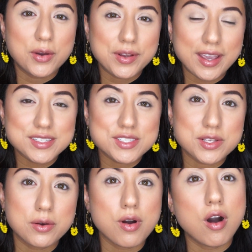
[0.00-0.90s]
Okay,
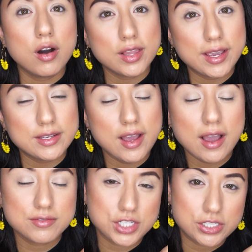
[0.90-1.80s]
so all I
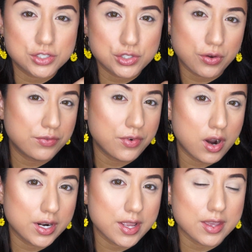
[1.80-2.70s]
have done so
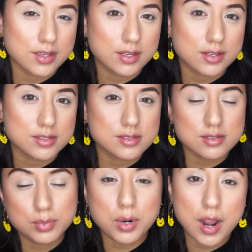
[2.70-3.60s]
far
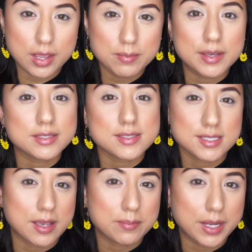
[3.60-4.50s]
is prime and
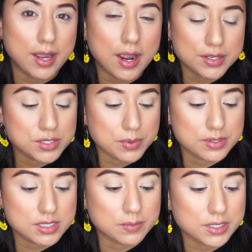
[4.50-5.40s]
set my eyes
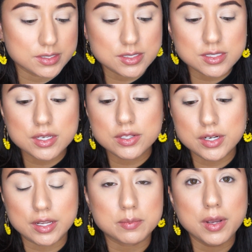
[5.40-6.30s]
with some
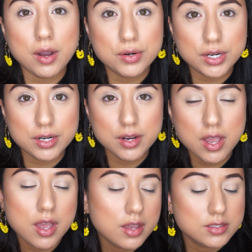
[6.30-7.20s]
concealer and powder.
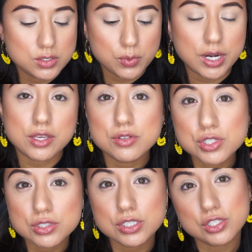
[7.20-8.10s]
It's what I
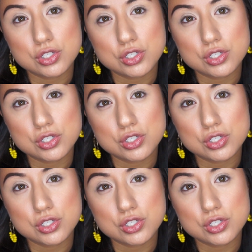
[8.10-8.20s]
usually